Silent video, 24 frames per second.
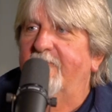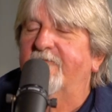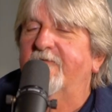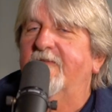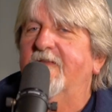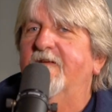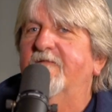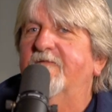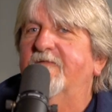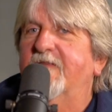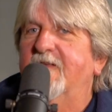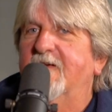
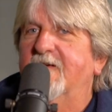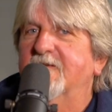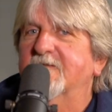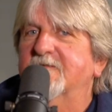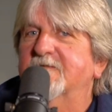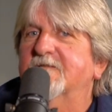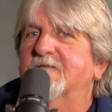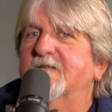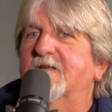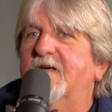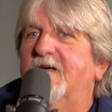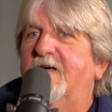If
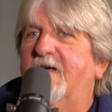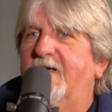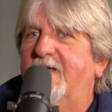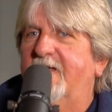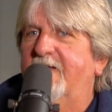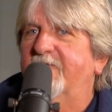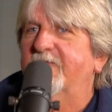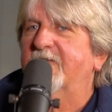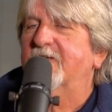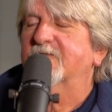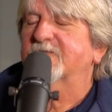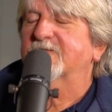there's
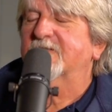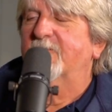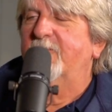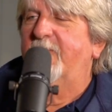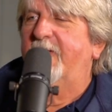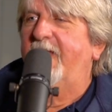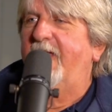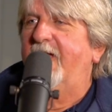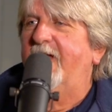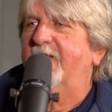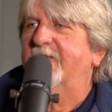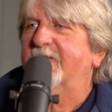
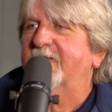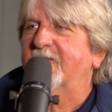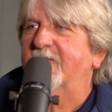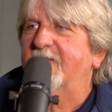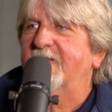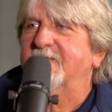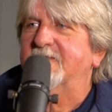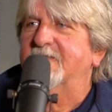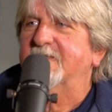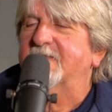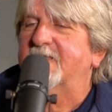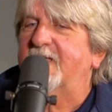somebody out there
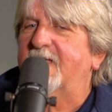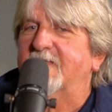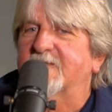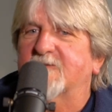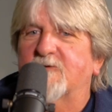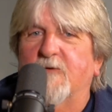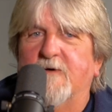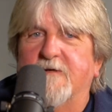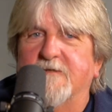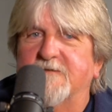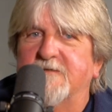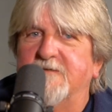that just has
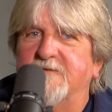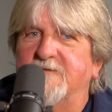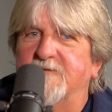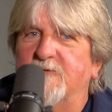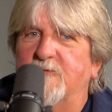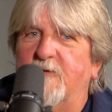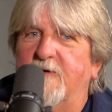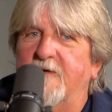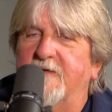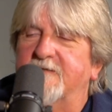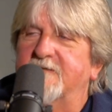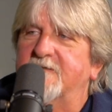questions
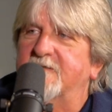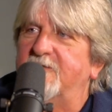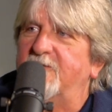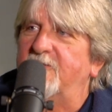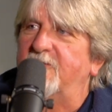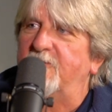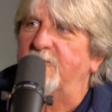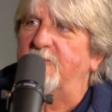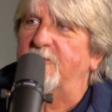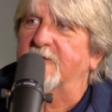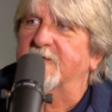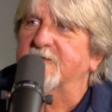or wants
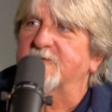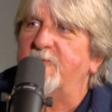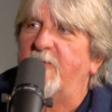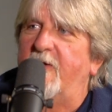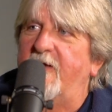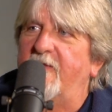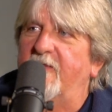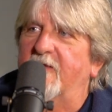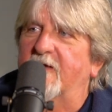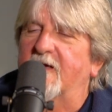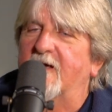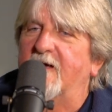to
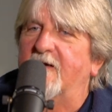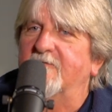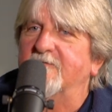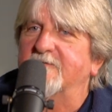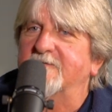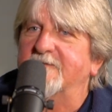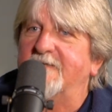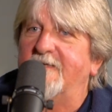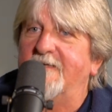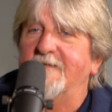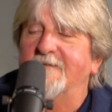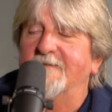expand the
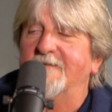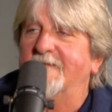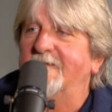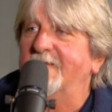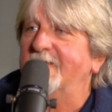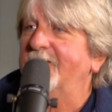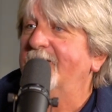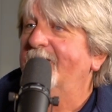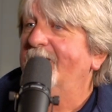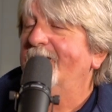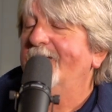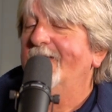
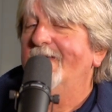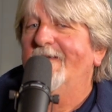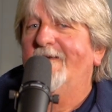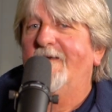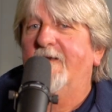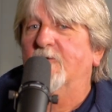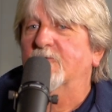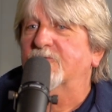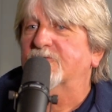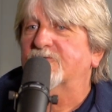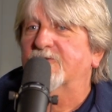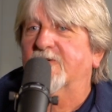conversation,
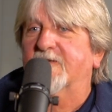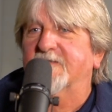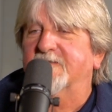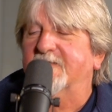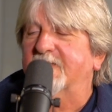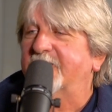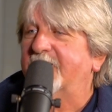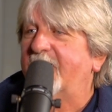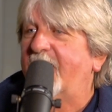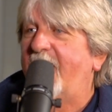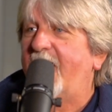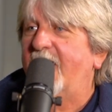no strings
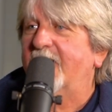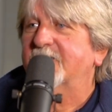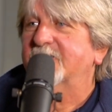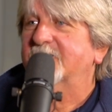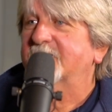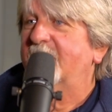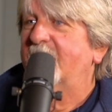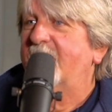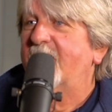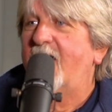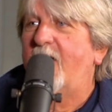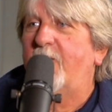
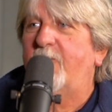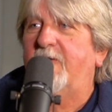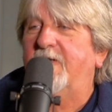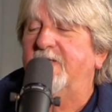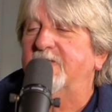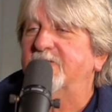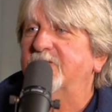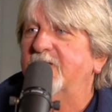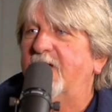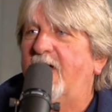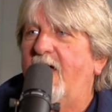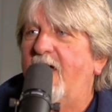attached, happy
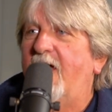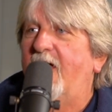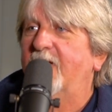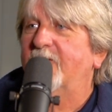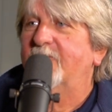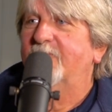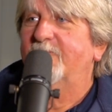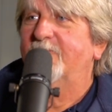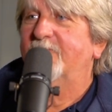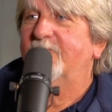to chat.